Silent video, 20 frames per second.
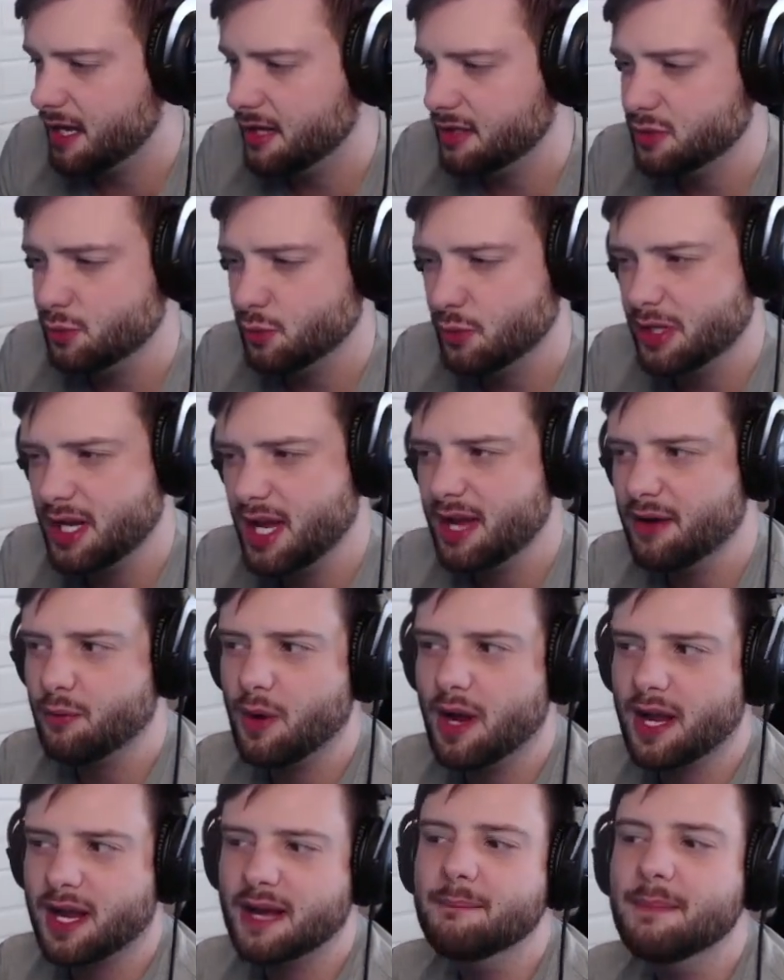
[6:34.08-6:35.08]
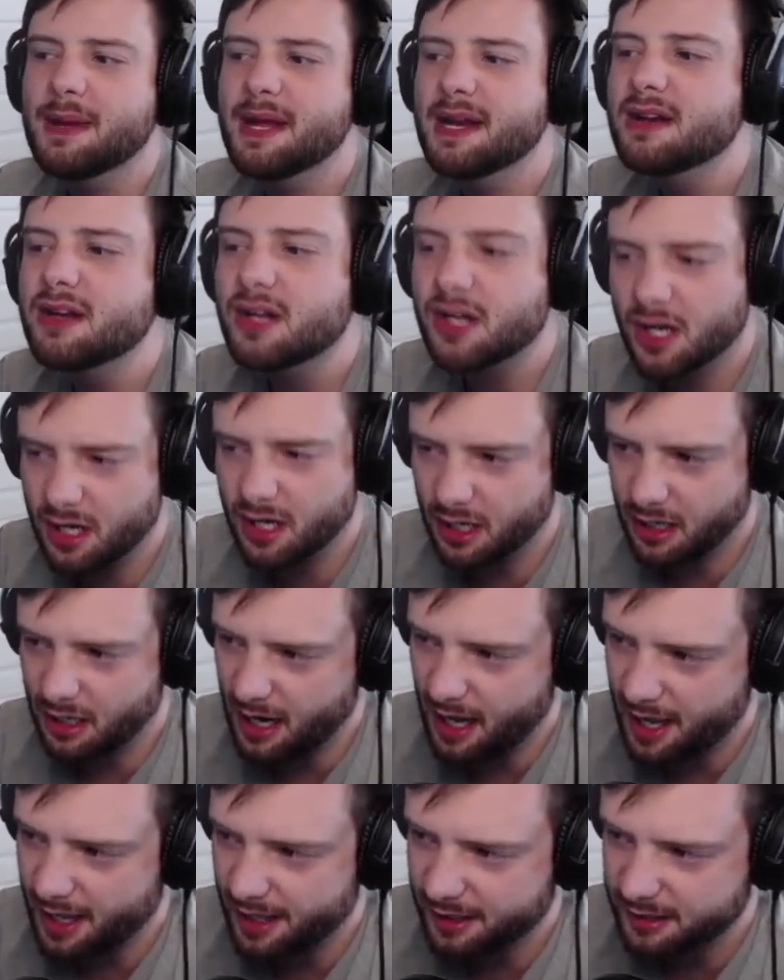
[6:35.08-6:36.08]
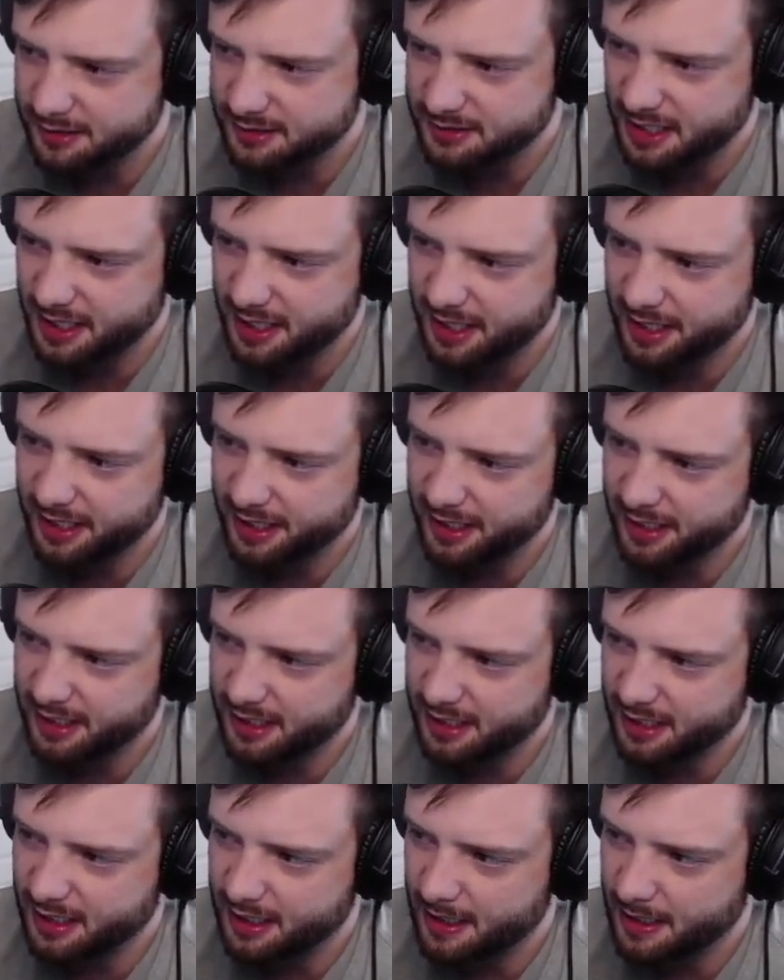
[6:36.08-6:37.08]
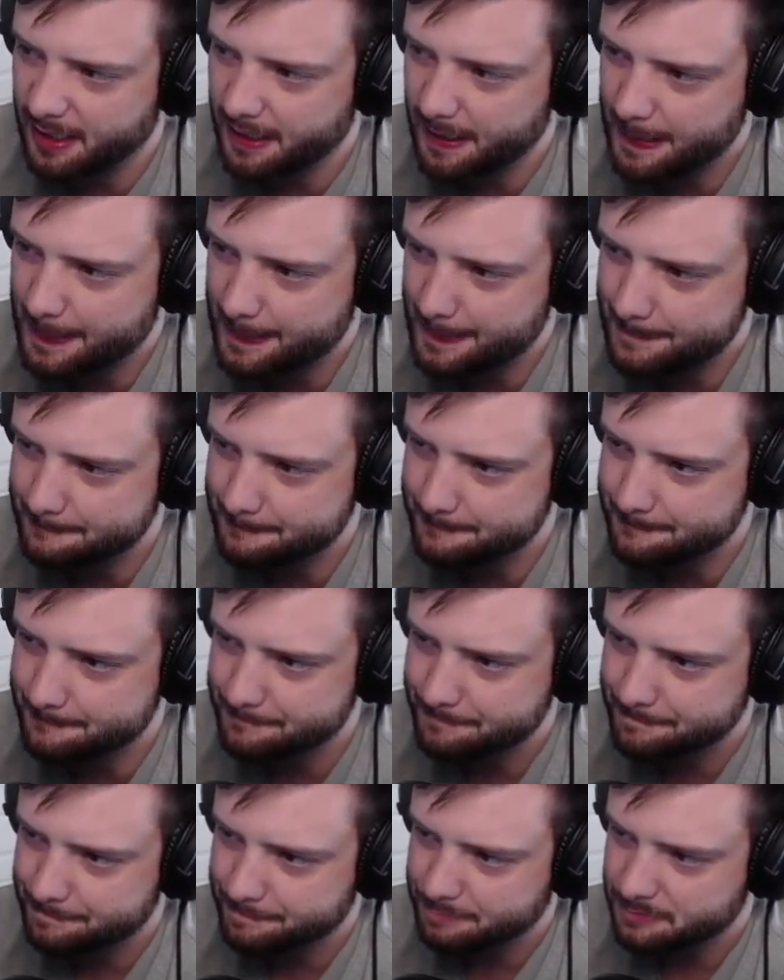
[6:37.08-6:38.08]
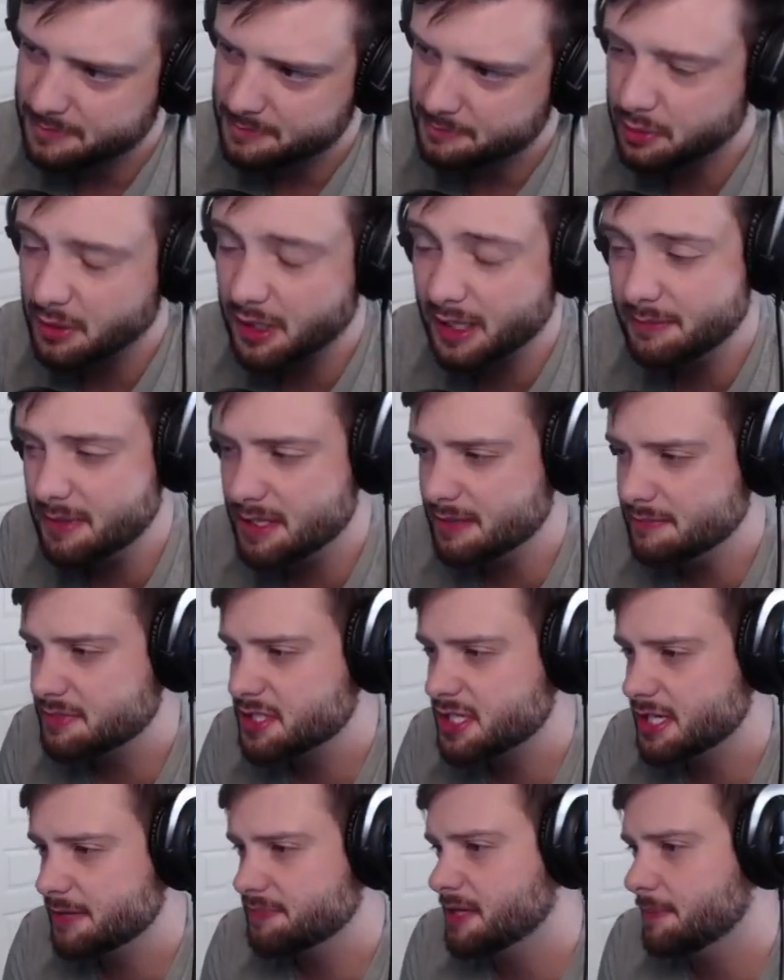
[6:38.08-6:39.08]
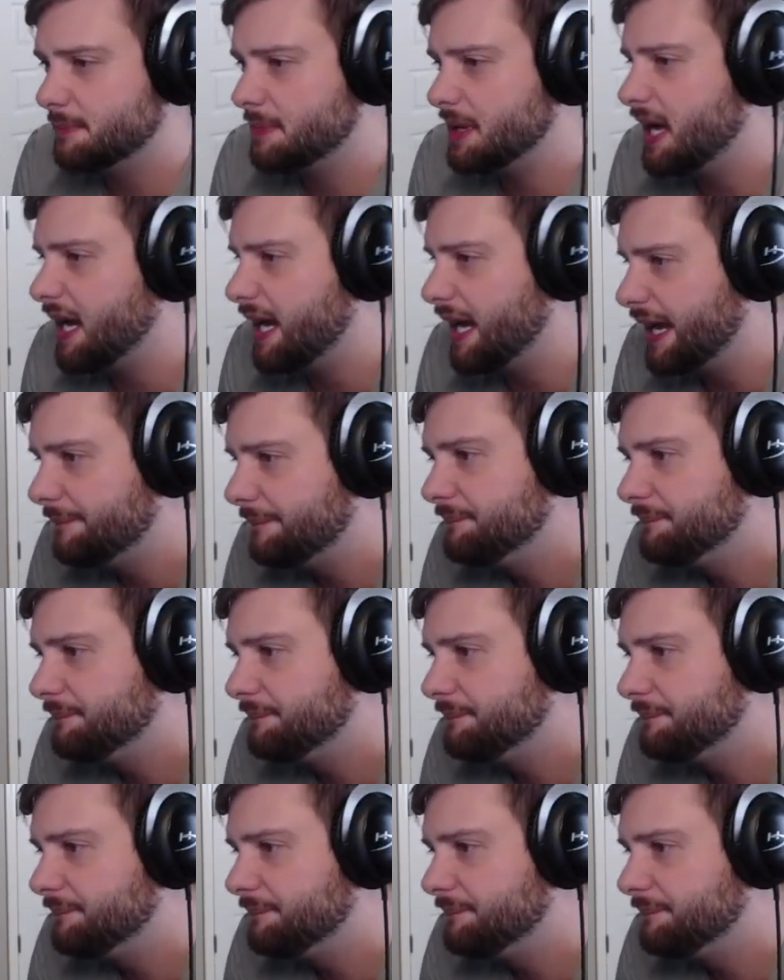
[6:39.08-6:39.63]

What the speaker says: would I recommend her as a premium ship to buy?